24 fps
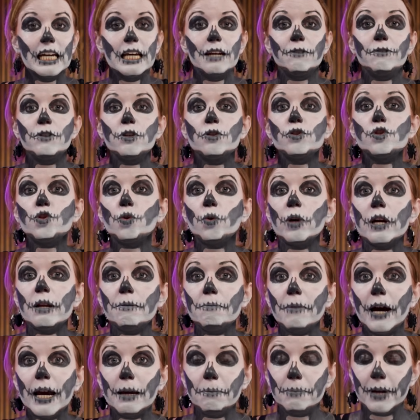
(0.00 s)
If you
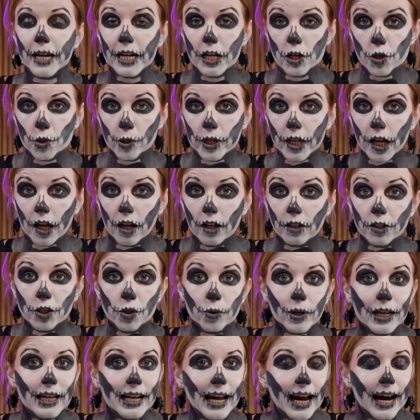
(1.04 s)
join my Patreon,
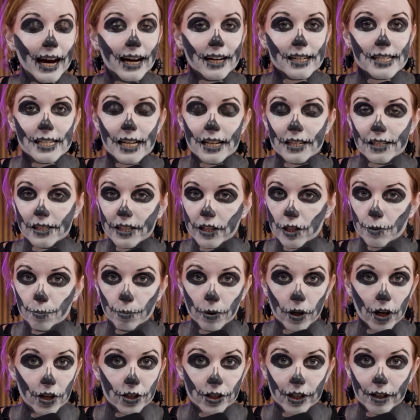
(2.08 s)
you can access these
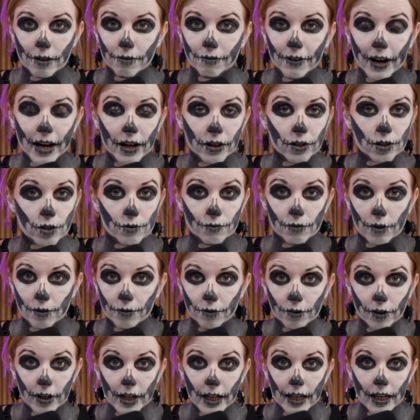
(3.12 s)
project files for
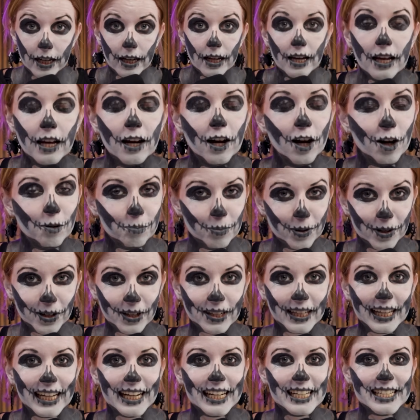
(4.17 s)
free. I'll put
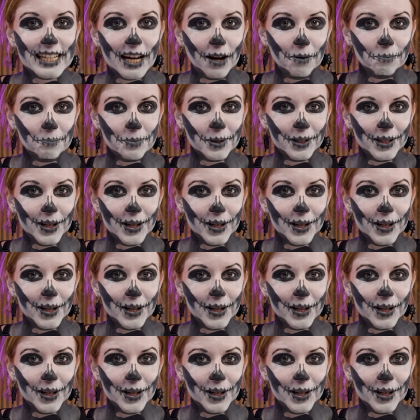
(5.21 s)
a link down